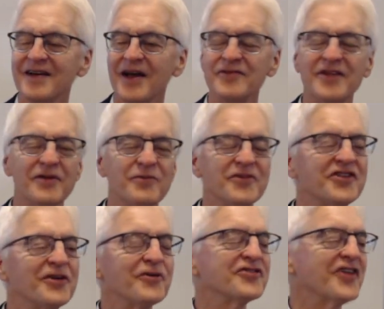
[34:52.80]
it, this
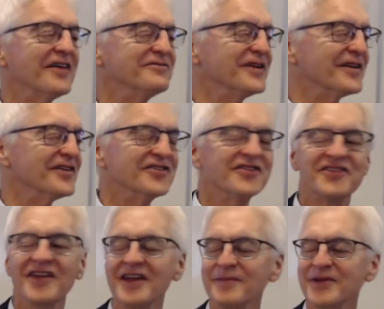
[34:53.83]
Hillside Village is
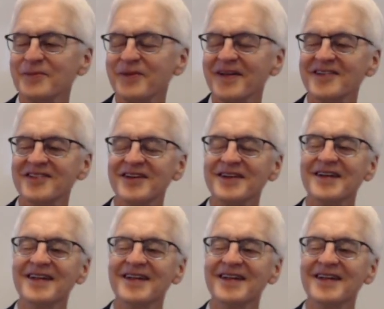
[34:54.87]
the name of the place.